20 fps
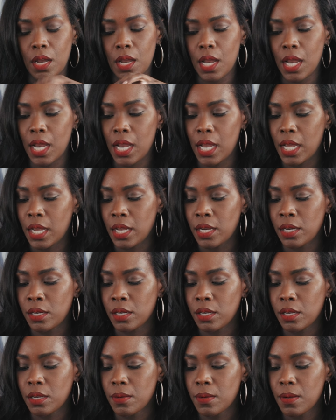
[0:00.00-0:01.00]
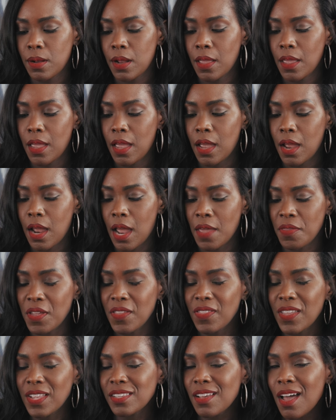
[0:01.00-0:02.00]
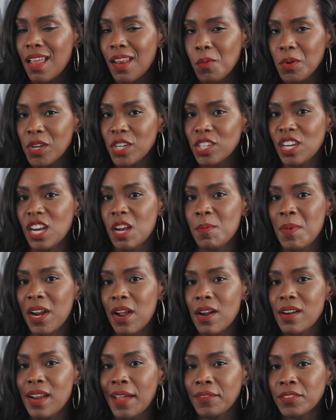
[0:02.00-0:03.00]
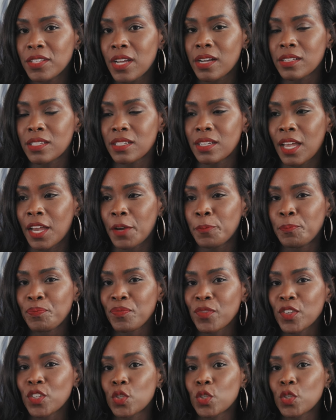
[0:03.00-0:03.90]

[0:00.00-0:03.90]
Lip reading: And I think that's all I want to share about our knife talk today.